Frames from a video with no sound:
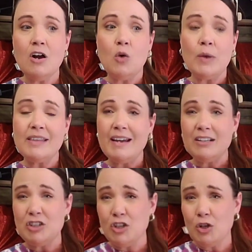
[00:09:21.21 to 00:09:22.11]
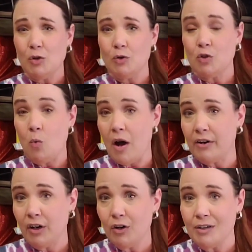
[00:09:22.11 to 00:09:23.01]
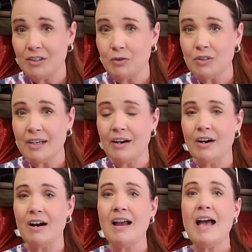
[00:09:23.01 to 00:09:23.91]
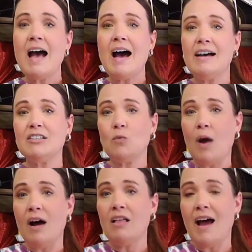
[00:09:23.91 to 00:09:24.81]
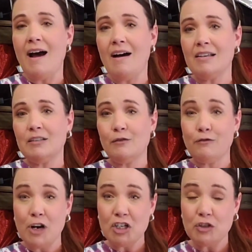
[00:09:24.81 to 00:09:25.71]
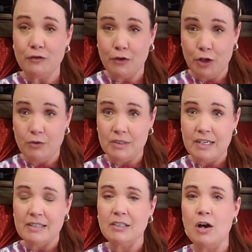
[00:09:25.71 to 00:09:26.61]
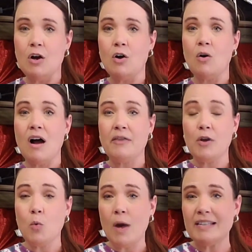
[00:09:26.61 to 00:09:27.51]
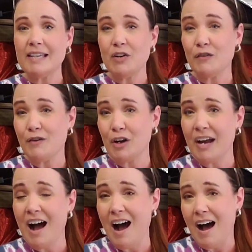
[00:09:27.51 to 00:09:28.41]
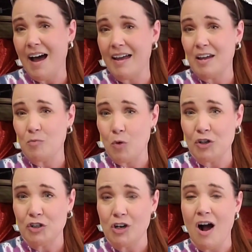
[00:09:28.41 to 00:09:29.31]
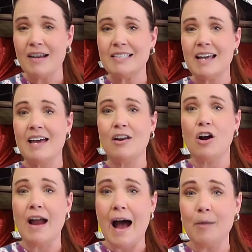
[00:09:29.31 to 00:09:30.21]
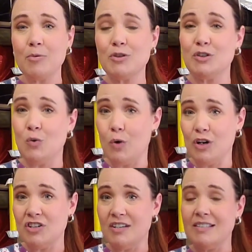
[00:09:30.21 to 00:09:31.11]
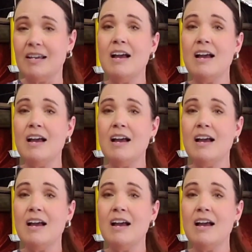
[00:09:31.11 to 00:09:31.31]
We like to use water crystals here, as well as fresh fruit. So the ones that are very high in moisture content are apples and oranges.